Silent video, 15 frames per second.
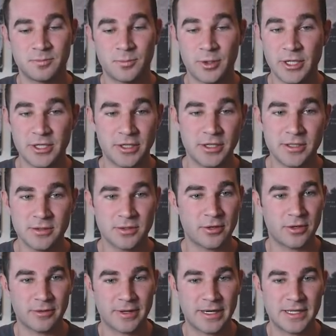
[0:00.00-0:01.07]
Pretty good,
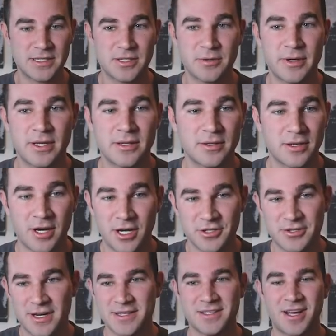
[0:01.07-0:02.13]
going right into it.
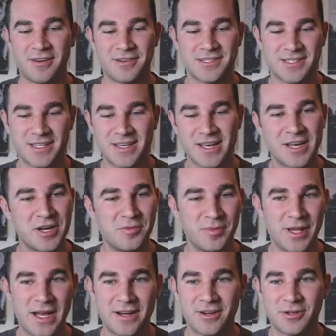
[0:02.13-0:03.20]
Contrast, obviously,
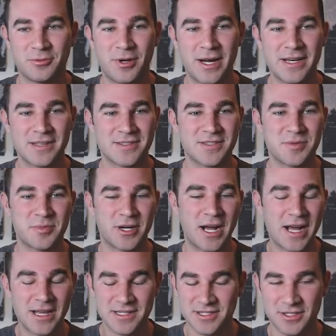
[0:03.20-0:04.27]
black on white is super
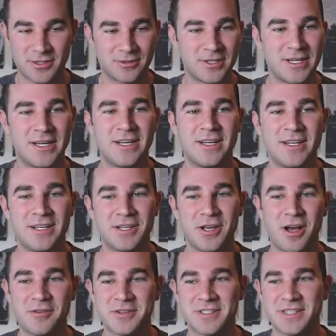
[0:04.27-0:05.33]
high, so you
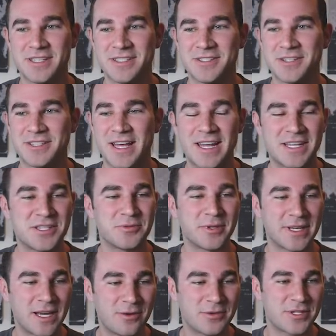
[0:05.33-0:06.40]
obviously took that into
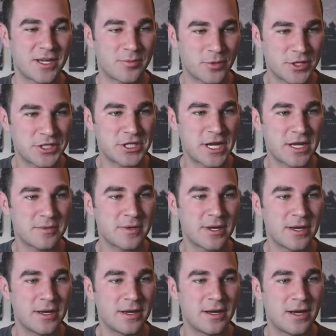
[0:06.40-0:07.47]
account, which I appreciate.
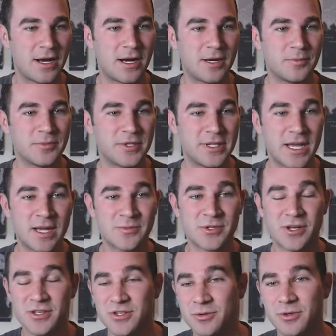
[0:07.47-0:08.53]
The name's
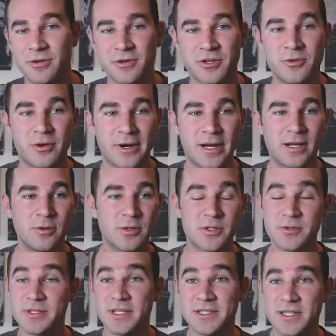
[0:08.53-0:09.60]
also your URL,
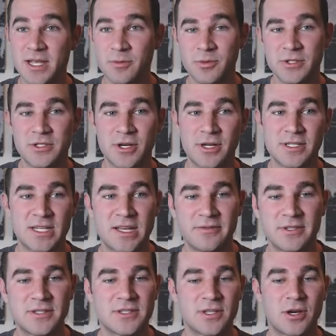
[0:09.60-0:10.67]
which was the same with John
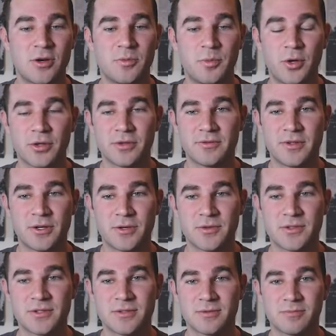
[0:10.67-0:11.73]
David, so both of
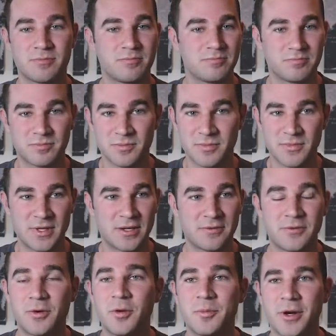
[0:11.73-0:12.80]
those get
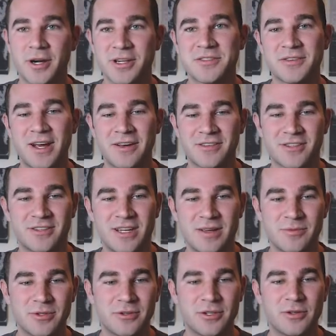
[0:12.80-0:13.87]
full marks for having their
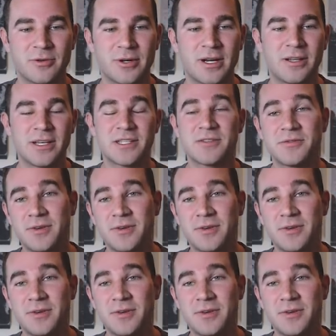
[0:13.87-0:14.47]
name in their URL. It's